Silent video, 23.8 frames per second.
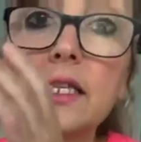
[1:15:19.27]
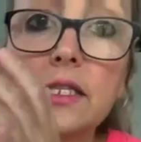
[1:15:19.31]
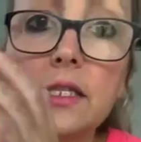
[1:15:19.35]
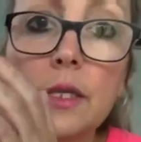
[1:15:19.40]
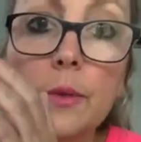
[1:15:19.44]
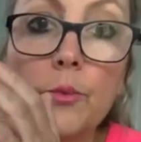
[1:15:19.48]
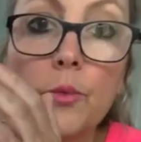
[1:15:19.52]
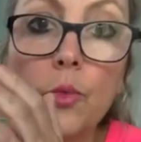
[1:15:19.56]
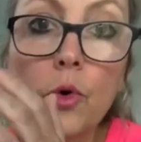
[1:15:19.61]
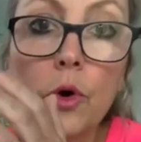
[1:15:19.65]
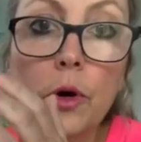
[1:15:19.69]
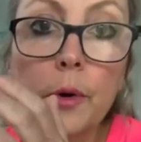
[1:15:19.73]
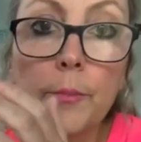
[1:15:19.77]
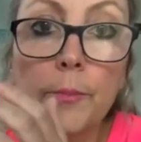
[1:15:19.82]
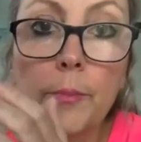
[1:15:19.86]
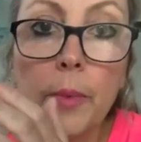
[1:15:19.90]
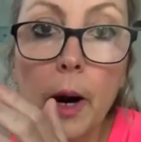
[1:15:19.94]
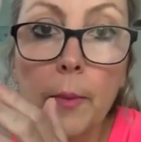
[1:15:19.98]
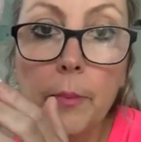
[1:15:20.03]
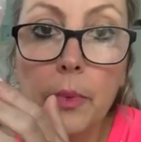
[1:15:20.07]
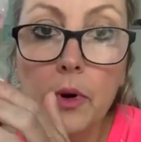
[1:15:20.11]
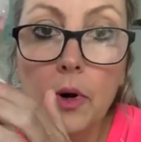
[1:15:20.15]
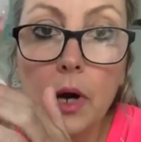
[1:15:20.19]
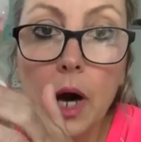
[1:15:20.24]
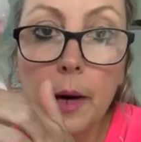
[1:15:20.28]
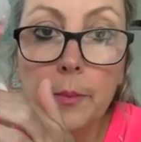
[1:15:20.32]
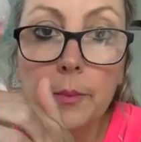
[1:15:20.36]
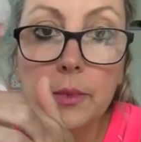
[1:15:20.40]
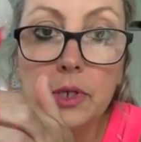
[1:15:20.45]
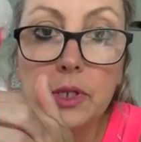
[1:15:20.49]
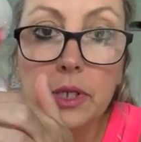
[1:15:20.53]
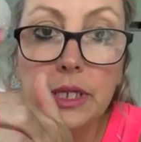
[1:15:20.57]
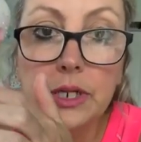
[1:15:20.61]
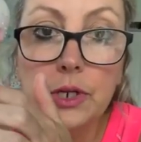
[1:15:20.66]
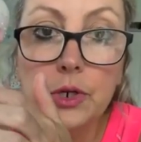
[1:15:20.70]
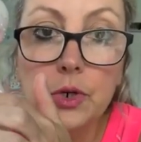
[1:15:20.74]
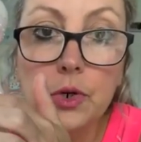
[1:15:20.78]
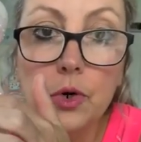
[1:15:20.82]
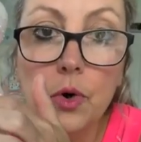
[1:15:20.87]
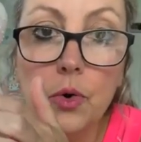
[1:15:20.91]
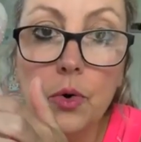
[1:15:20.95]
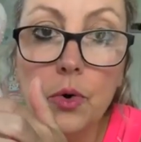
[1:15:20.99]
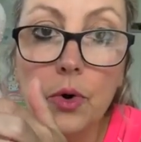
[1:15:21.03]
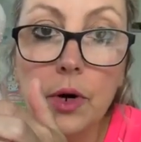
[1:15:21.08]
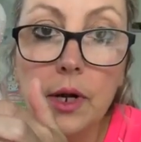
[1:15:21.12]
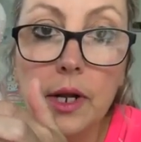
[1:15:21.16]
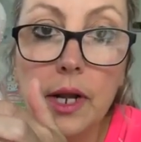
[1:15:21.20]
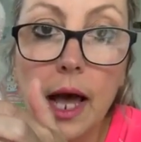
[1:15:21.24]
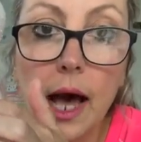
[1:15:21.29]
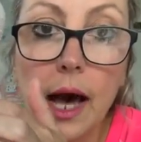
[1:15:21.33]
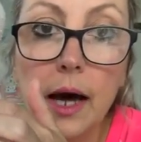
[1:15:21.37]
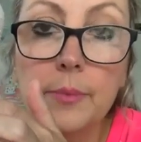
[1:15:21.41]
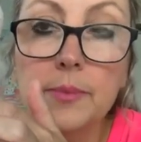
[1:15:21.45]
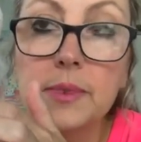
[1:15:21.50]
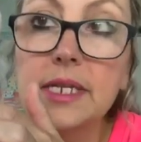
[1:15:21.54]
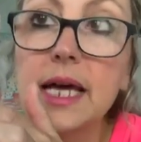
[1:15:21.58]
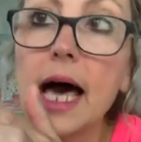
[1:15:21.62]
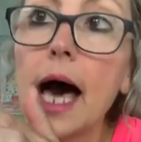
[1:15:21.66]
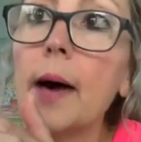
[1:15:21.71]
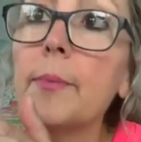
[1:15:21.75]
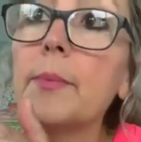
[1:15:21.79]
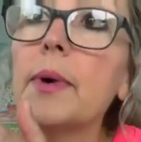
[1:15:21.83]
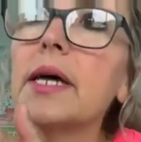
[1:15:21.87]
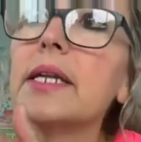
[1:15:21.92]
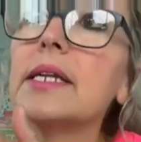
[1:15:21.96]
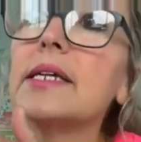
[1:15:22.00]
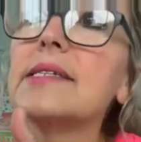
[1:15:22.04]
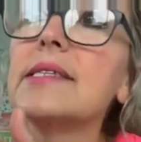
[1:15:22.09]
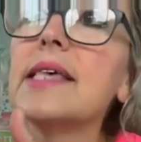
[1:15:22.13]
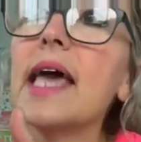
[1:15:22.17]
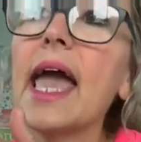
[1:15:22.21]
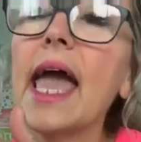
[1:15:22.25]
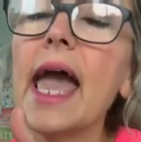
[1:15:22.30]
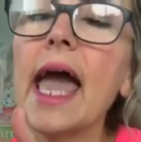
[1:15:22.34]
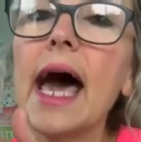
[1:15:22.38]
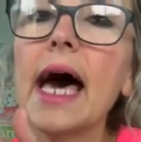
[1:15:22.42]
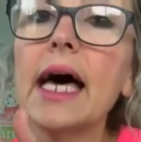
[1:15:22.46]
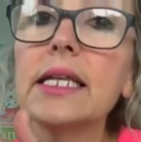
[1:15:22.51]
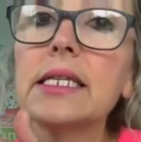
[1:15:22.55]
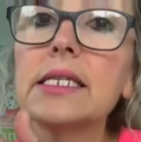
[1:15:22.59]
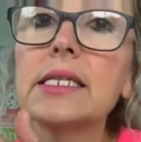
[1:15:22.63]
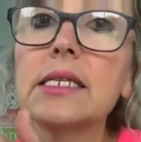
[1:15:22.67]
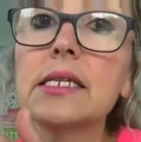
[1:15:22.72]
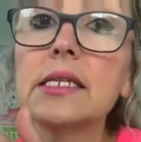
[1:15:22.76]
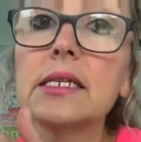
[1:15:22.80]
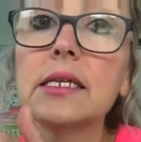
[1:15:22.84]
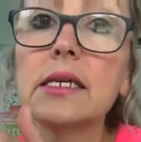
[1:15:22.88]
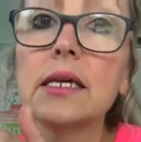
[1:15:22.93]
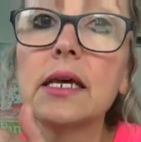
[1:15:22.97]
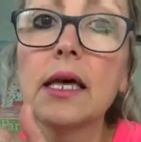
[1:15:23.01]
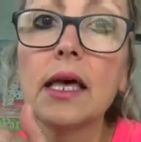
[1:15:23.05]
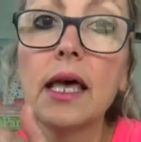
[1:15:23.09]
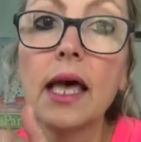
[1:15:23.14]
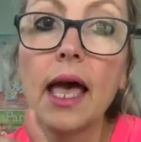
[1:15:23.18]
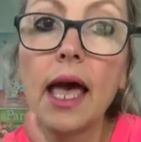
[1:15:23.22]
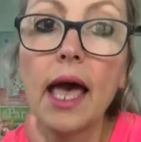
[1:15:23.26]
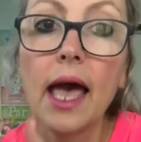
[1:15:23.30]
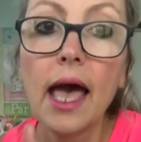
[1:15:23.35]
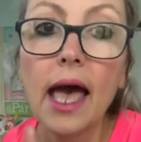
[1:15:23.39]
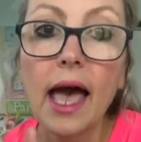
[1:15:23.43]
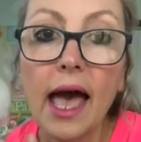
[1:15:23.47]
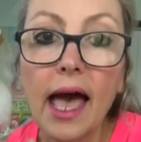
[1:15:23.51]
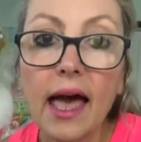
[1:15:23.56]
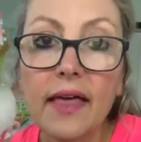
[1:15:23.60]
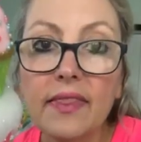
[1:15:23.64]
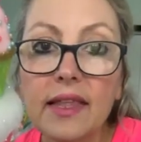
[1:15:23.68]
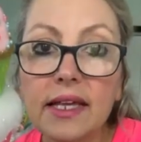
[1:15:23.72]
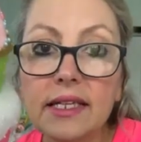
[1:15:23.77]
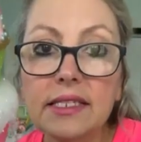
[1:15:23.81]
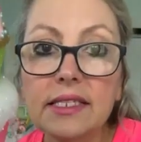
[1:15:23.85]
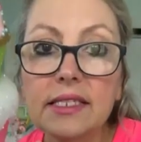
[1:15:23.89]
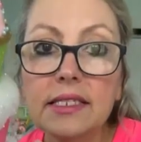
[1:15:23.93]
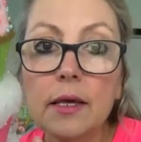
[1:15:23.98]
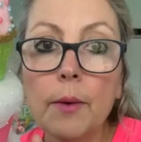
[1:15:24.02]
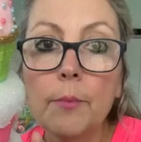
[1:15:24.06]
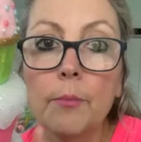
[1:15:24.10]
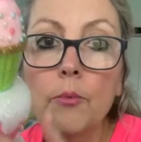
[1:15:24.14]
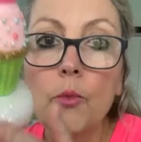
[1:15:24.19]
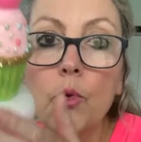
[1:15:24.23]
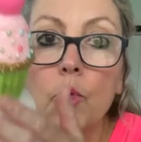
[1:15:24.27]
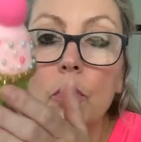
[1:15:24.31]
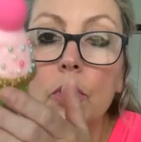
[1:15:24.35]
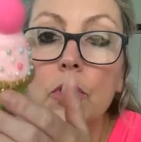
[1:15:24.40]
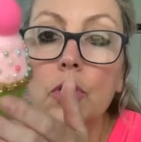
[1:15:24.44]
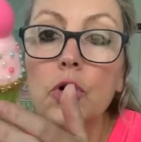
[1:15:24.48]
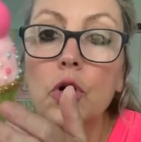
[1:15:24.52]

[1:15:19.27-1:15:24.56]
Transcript: some more bubblegum glitter cord up top on his hat, and then some